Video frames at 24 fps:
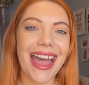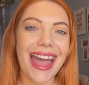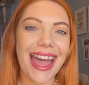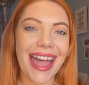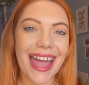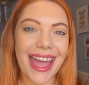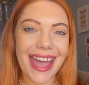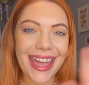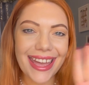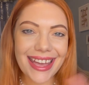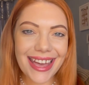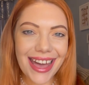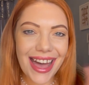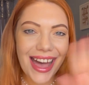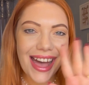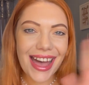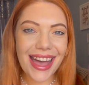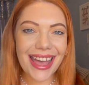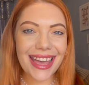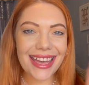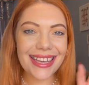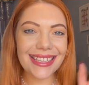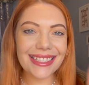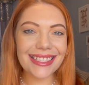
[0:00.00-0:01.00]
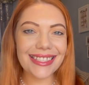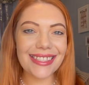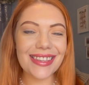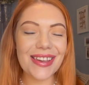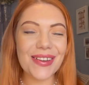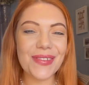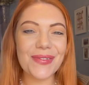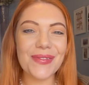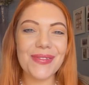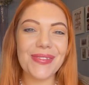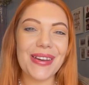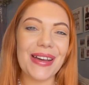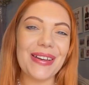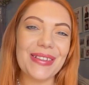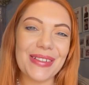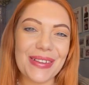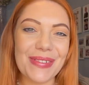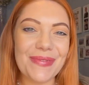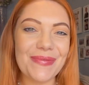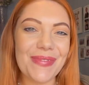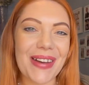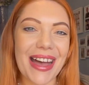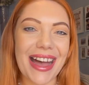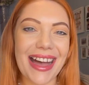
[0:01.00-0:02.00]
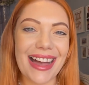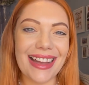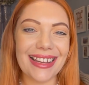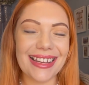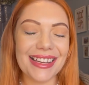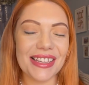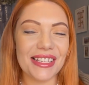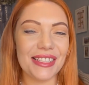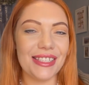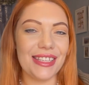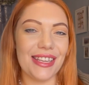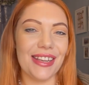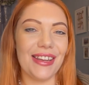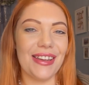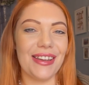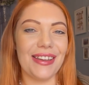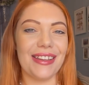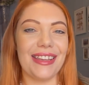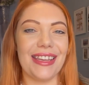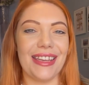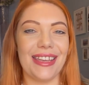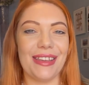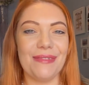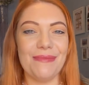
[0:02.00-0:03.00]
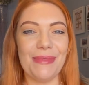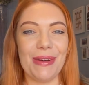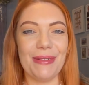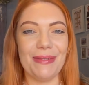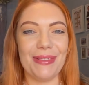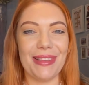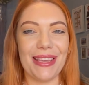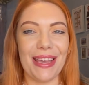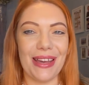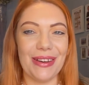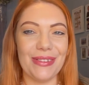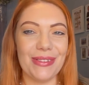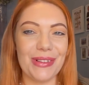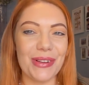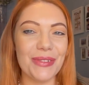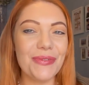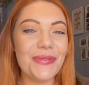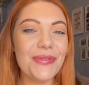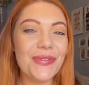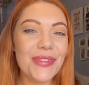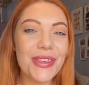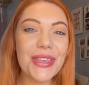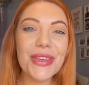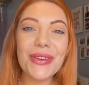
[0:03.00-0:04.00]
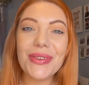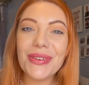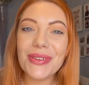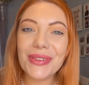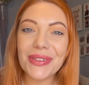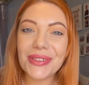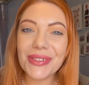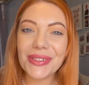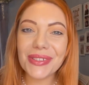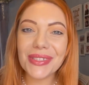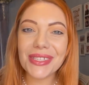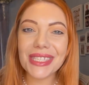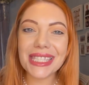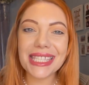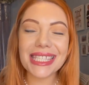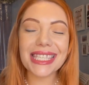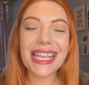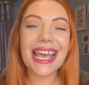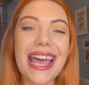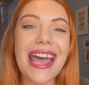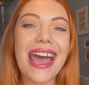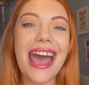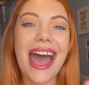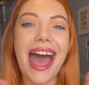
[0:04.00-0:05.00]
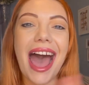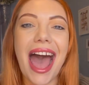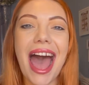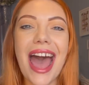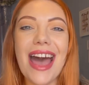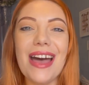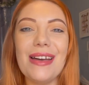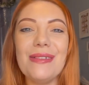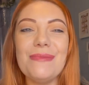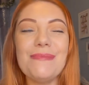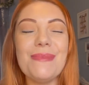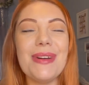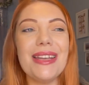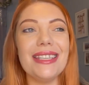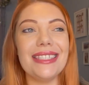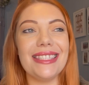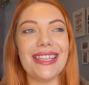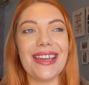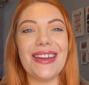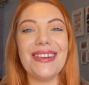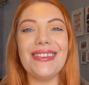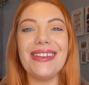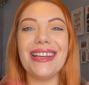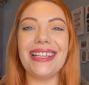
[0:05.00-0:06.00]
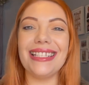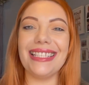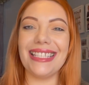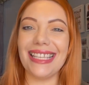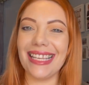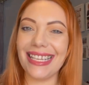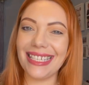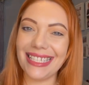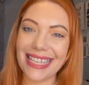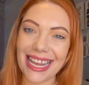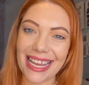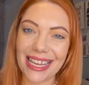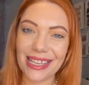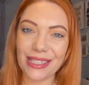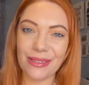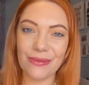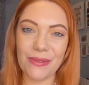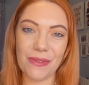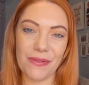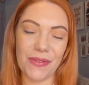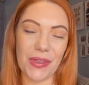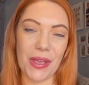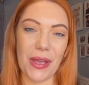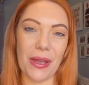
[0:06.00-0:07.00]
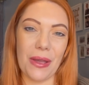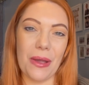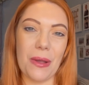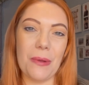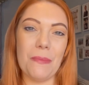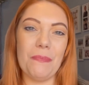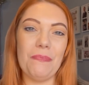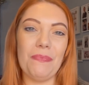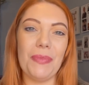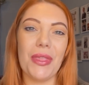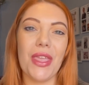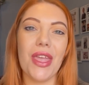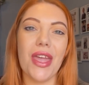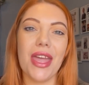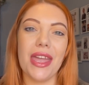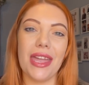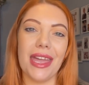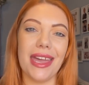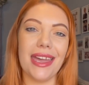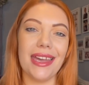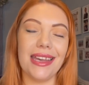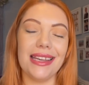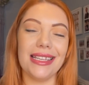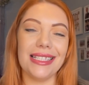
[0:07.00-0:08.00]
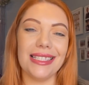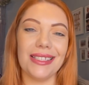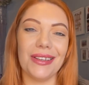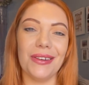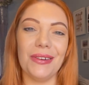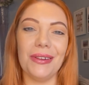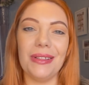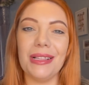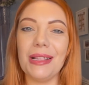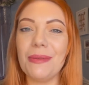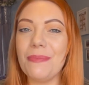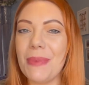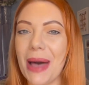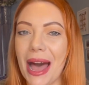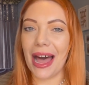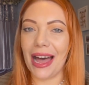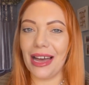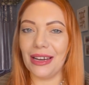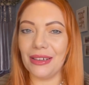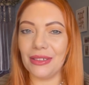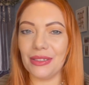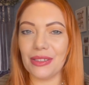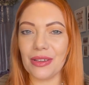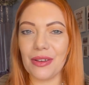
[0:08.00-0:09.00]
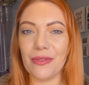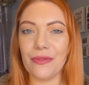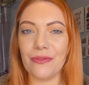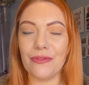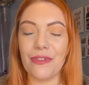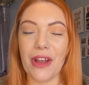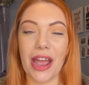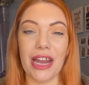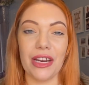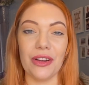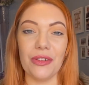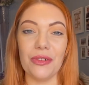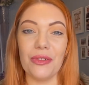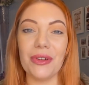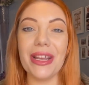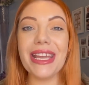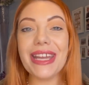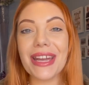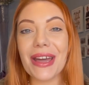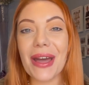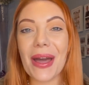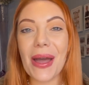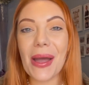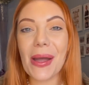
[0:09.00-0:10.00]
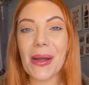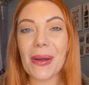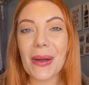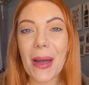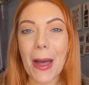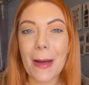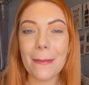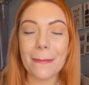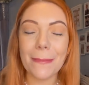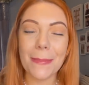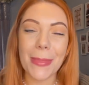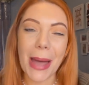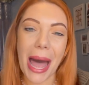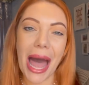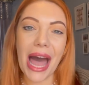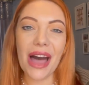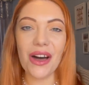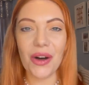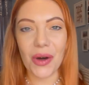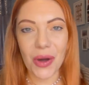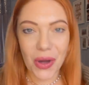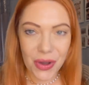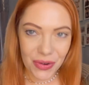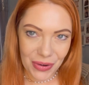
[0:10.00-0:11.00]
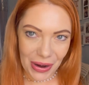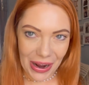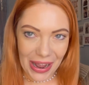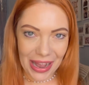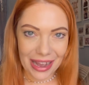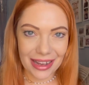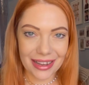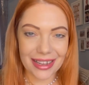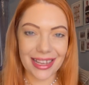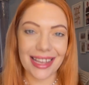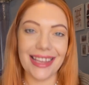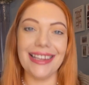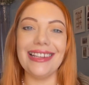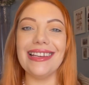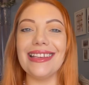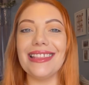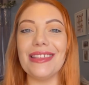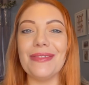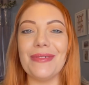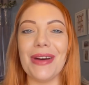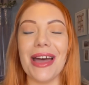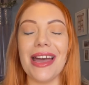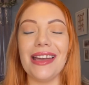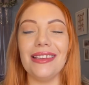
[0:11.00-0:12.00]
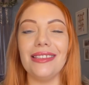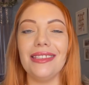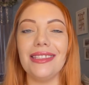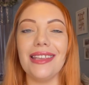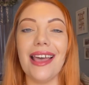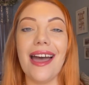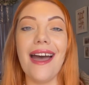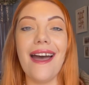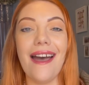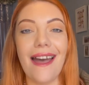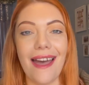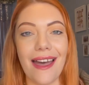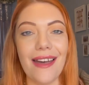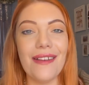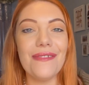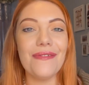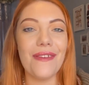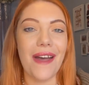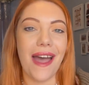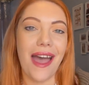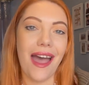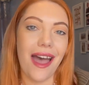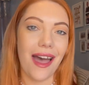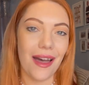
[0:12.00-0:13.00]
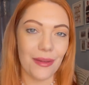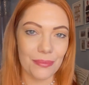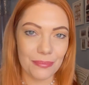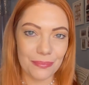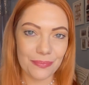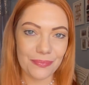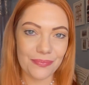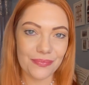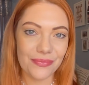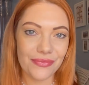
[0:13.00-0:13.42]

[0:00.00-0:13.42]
Hey guys, welcome back to Kicking Butt with Kel Reviews. So today's review is all about Frederico Mahora, in other words, FM.